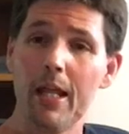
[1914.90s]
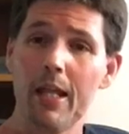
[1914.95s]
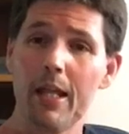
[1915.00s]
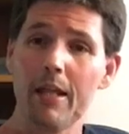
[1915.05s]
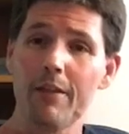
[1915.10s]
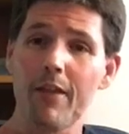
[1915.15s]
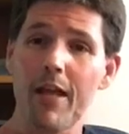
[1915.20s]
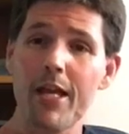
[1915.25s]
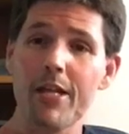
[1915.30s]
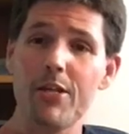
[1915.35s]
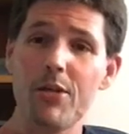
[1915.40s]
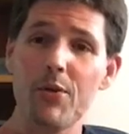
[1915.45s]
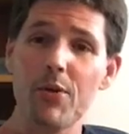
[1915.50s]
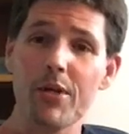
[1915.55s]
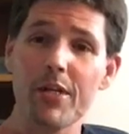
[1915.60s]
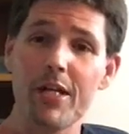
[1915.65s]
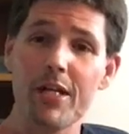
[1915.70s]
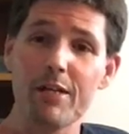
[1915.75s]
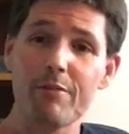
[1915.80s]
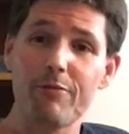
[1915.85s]
Thank you
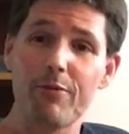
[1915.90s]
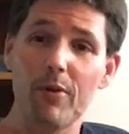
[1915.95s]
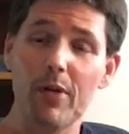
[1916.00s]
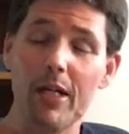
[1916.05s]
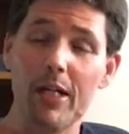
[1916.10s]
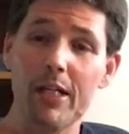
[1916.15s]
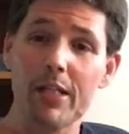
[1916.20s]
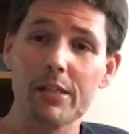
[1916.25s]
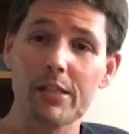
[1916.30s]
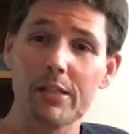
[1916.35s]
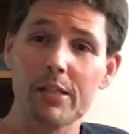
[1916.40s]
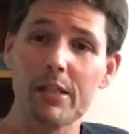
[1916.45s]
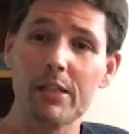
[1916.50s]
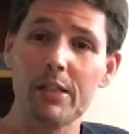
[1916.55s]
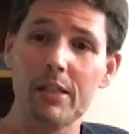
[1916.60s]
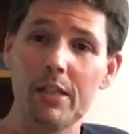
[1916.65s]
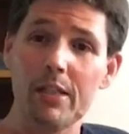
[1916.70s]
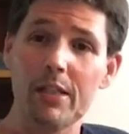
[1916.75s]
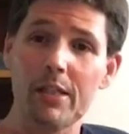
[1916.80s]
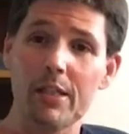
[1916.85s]
again for
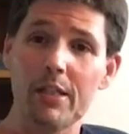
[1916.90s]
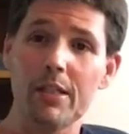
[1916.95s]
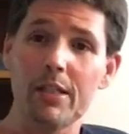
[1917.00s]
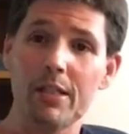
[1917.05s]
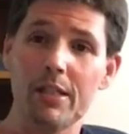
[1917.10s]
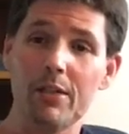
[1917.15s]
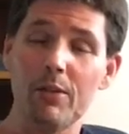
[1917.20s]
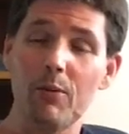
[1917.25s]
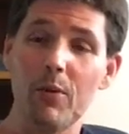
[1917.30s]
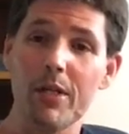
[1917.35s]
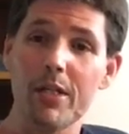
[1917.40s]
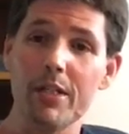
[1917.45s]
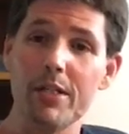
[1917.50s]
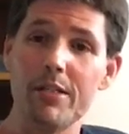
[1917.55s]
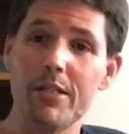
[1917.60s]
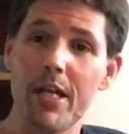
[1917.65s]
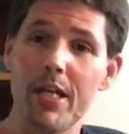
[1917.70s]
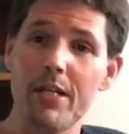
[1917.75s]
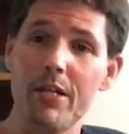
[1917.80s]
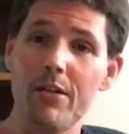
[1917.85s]
listening. We
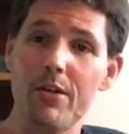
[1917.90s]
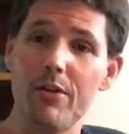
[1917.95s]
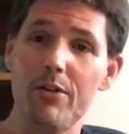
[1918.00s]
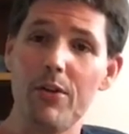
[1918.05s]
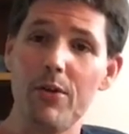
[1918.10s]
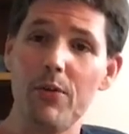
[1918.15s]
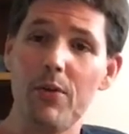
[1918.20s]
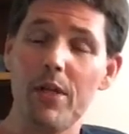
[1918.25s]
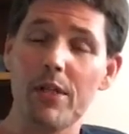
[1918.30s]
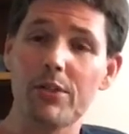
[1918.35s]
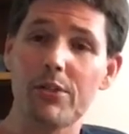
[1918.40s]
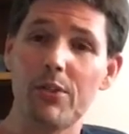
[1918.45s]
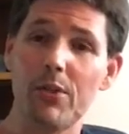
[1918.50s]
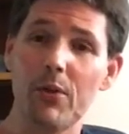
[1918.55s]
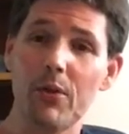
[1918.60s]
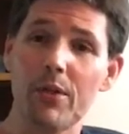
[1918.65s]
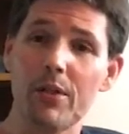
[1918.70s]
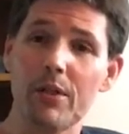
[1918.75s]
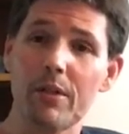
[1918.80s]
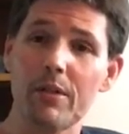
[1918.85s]
continue to do this
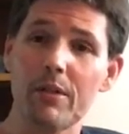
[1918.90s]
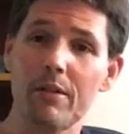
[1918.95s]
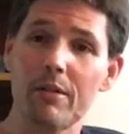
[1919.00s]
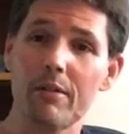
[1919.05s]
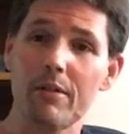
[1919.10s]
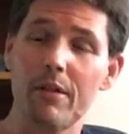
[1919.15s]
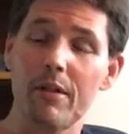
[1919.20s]
during the